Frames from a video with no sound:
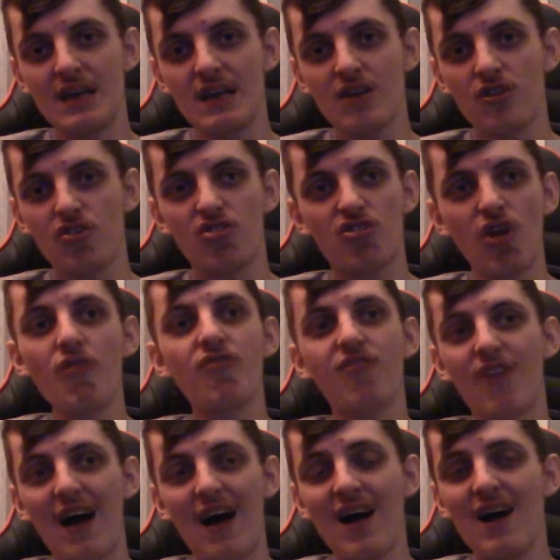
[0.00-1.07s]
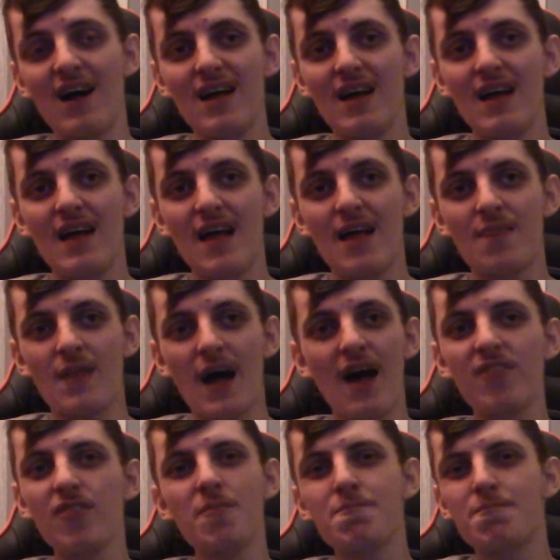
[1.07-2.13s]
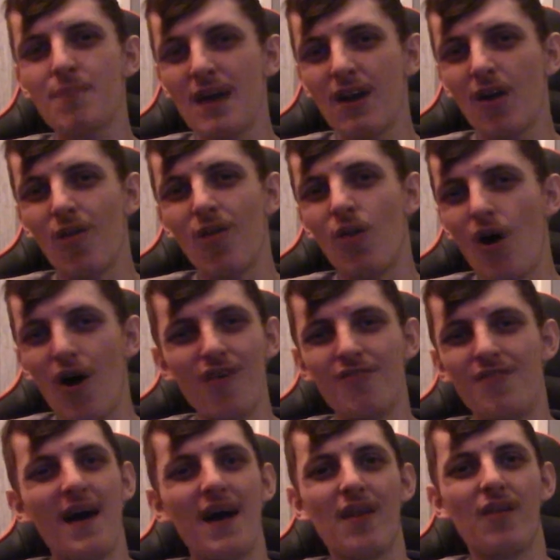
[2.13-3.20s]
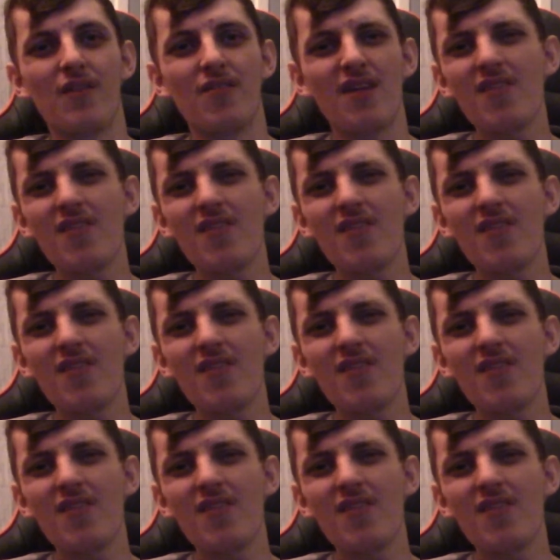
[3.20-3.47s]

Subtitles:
Because so far, there hasn't been a lot of violence.